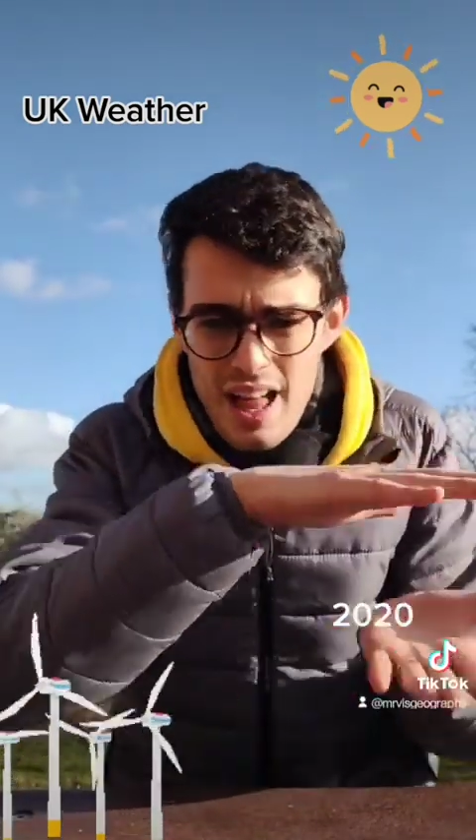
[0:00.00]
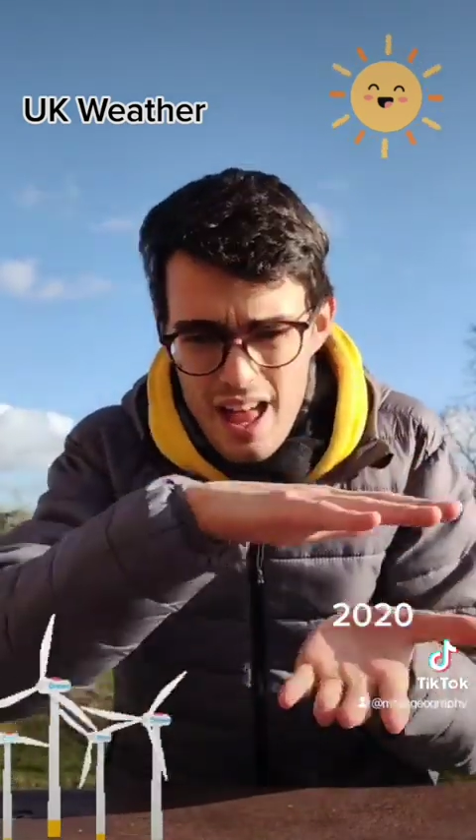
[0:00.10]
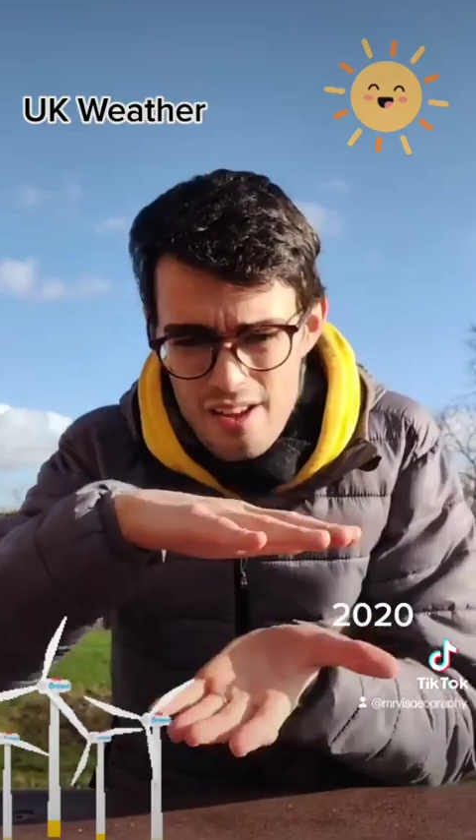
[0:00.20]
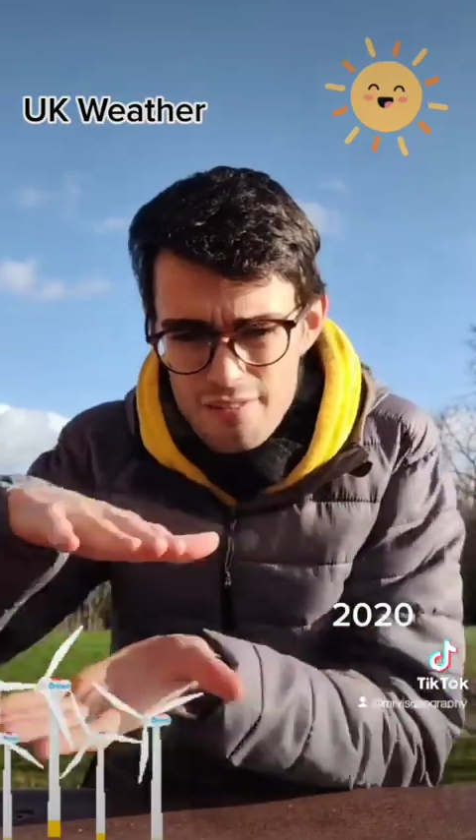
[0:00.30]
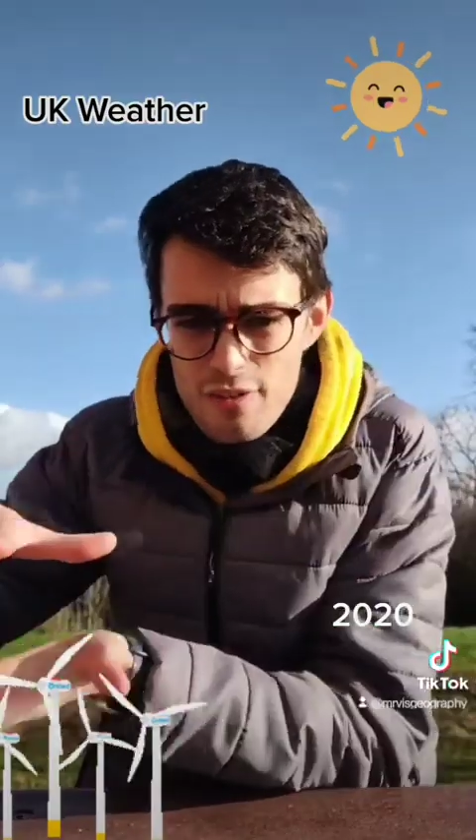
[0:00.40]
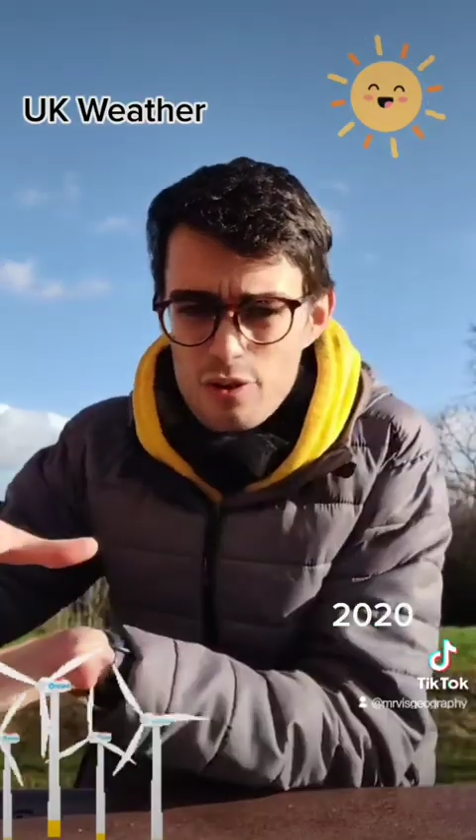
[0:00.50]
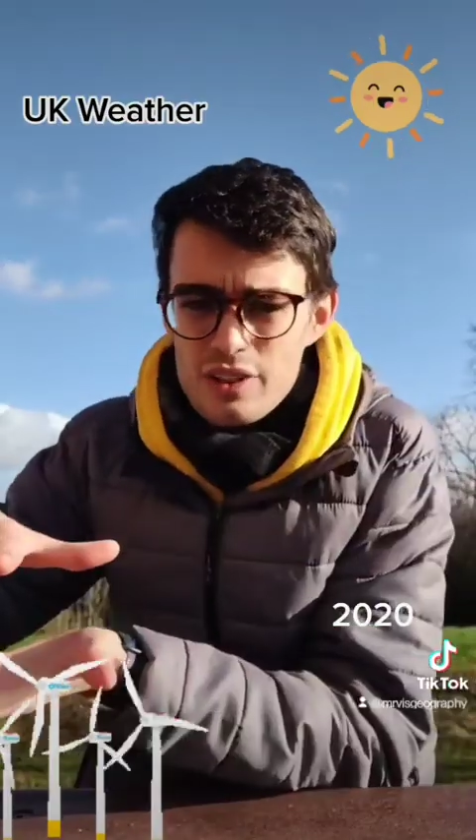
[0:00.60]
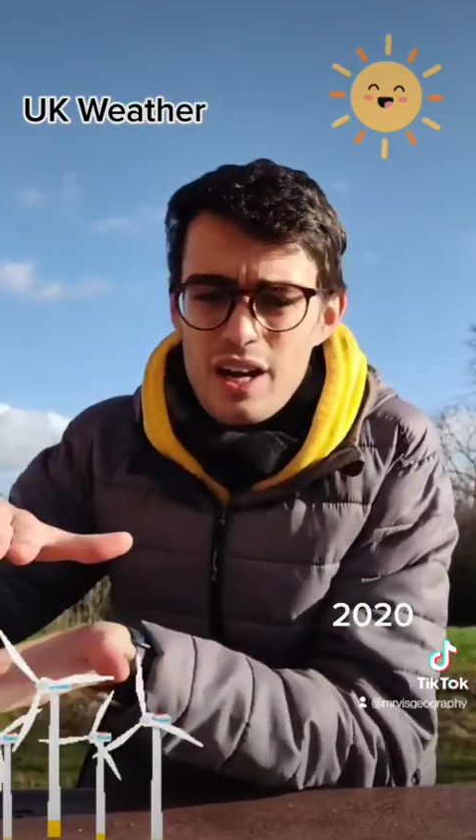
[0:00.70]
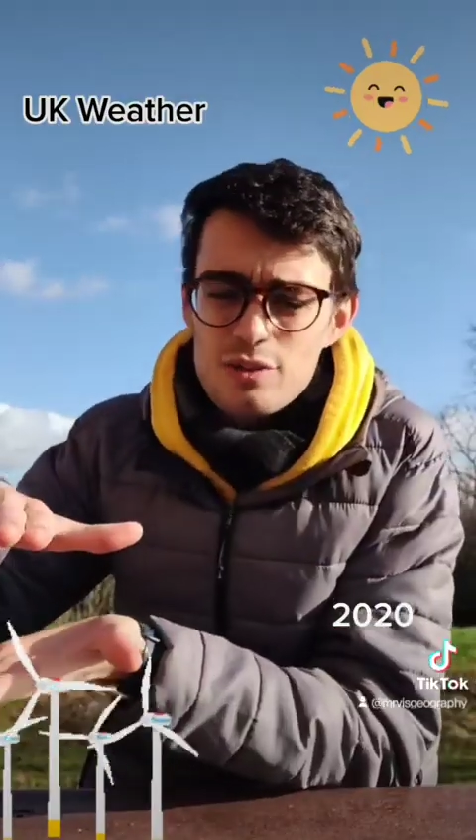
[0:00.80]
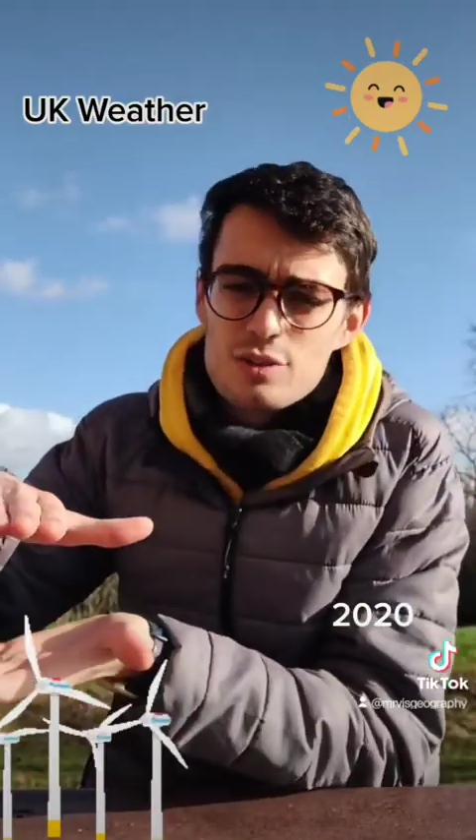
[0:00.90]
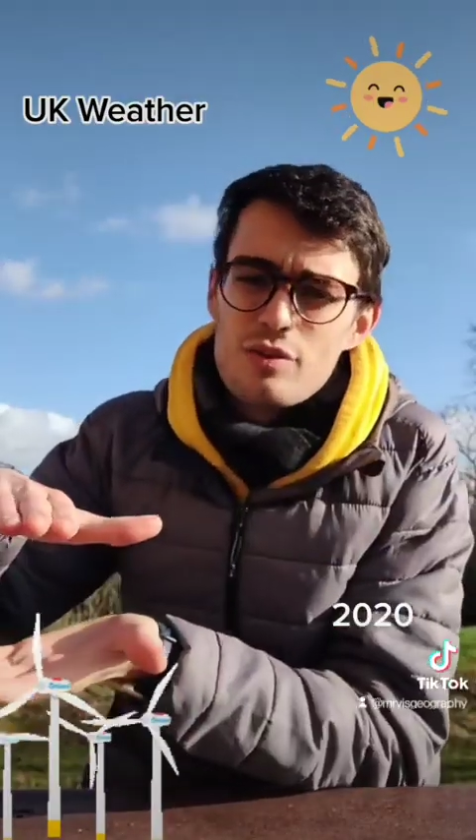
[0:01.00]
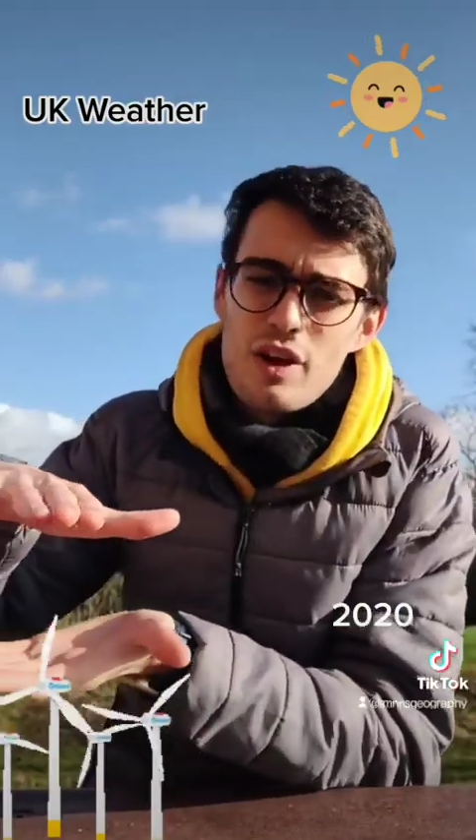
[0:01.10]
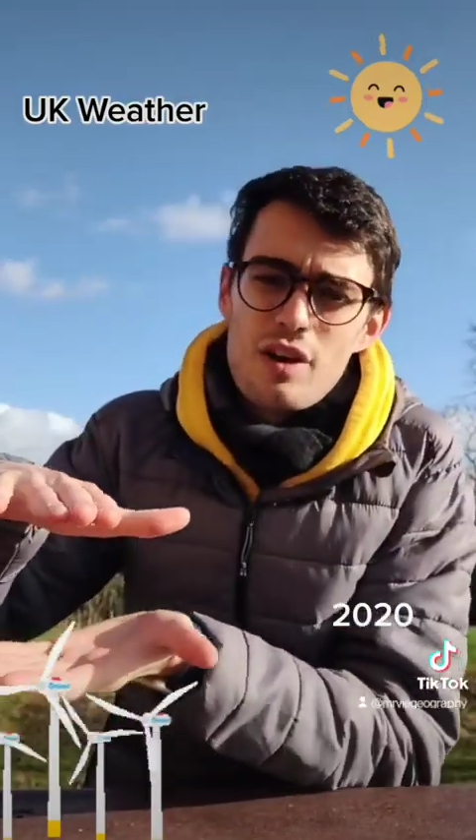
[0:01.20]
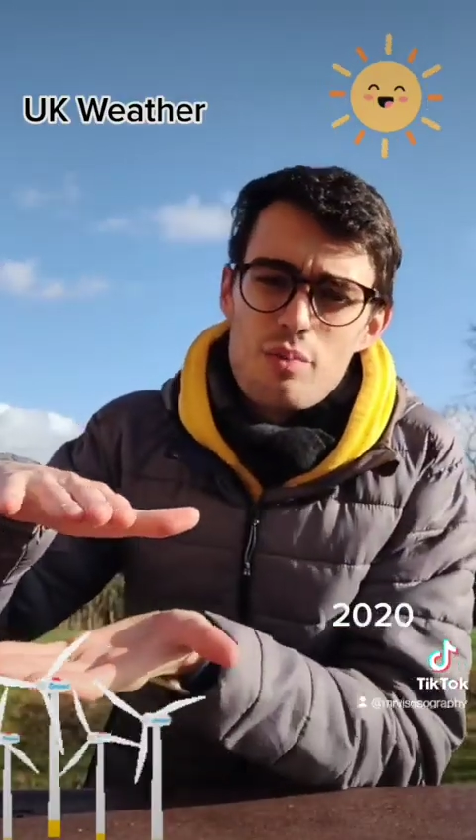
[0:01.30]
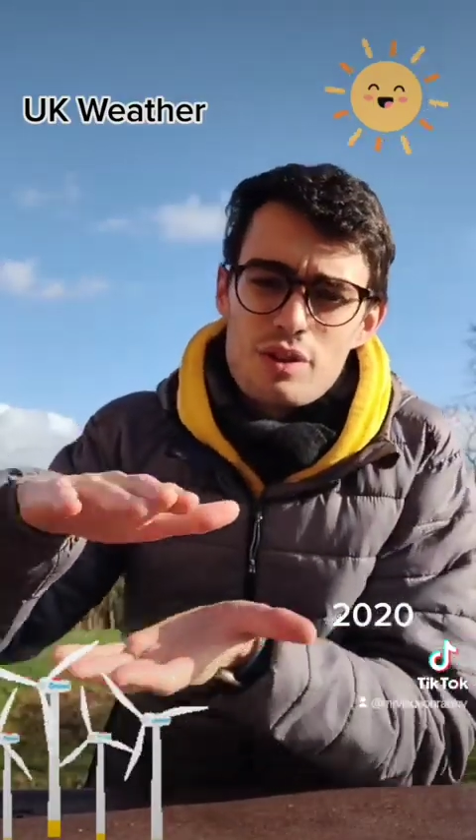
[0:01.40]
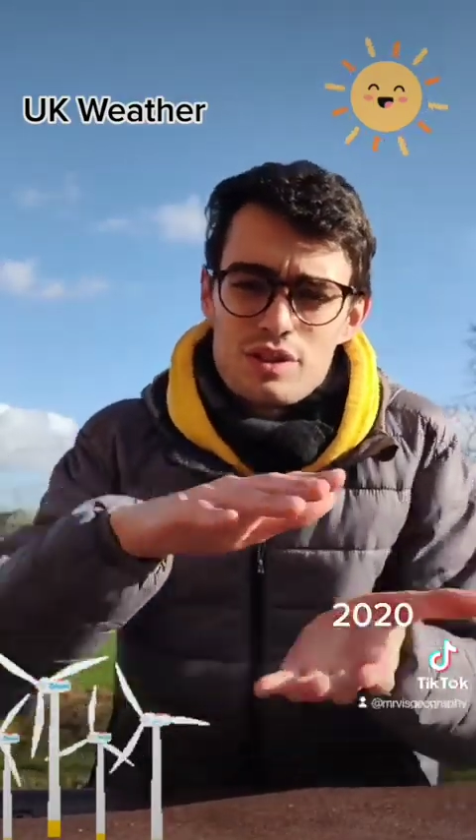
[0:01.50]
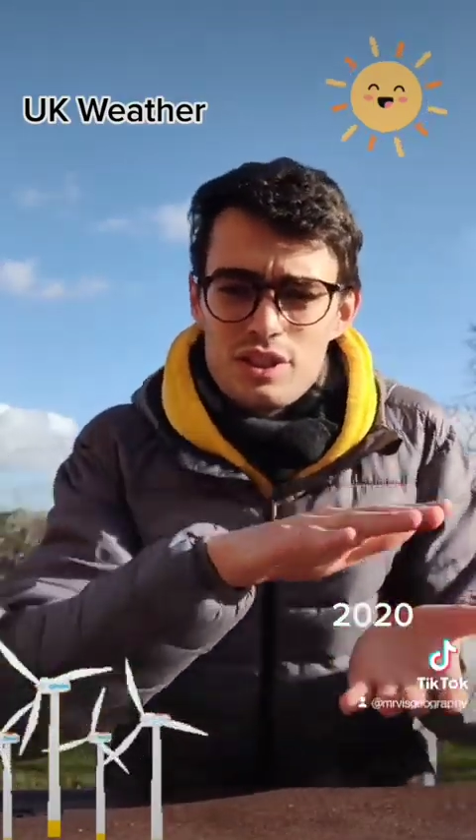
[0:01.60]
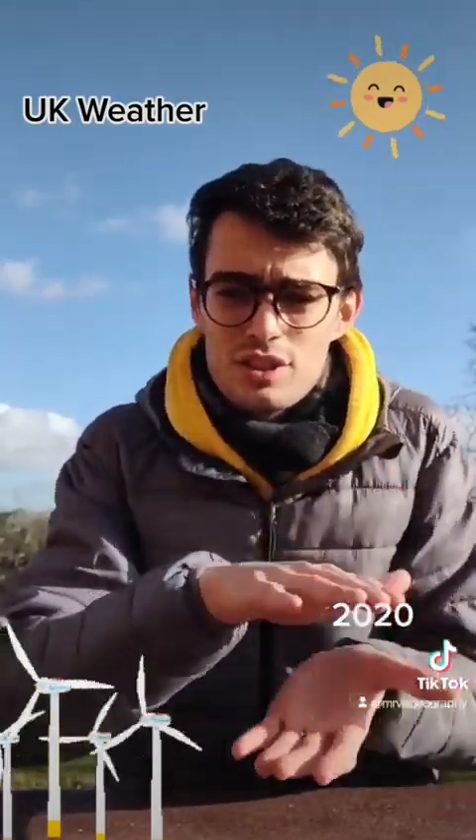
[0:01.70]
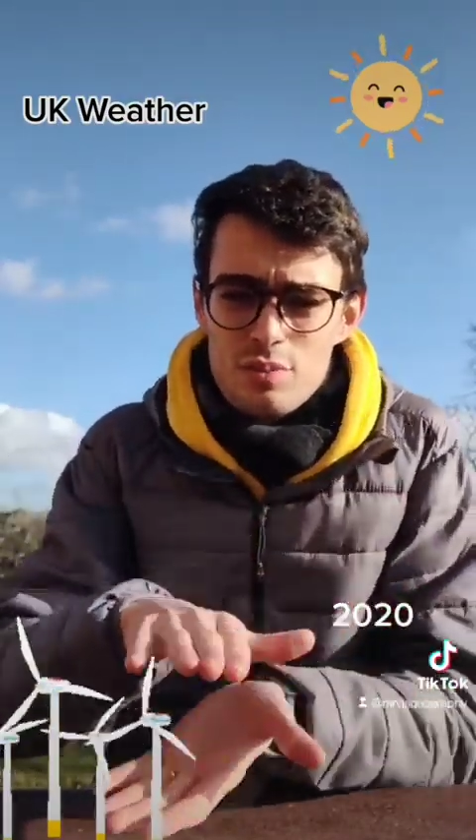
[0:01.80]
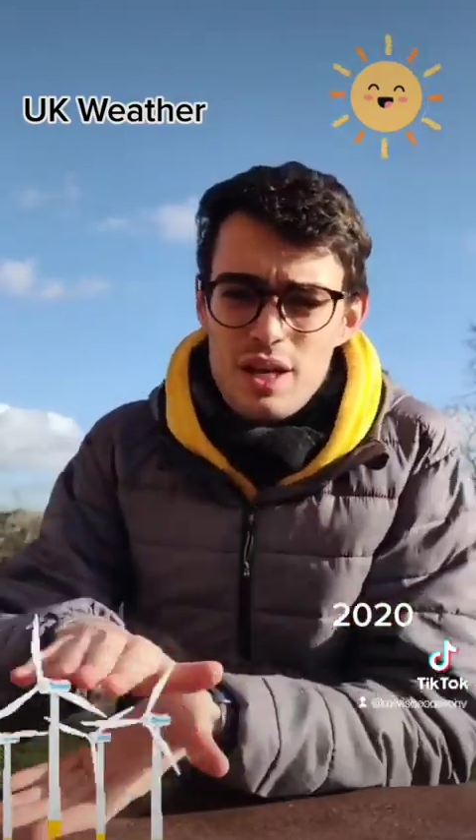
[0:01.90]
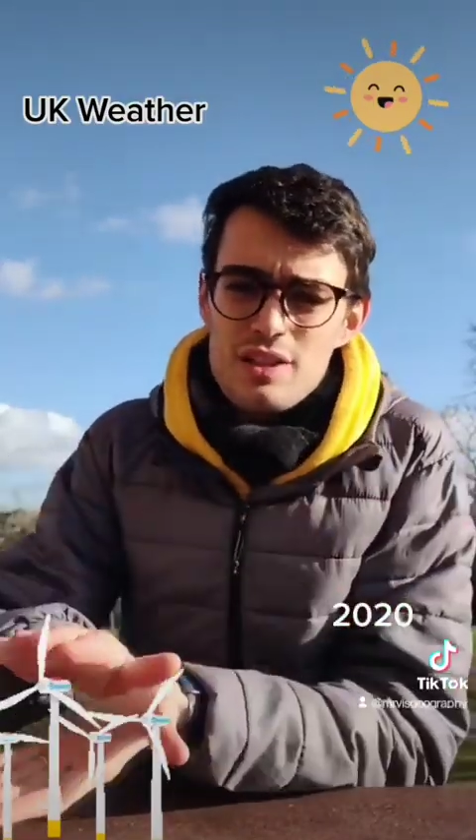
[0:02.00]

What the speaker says: Air flows out of the high pressure system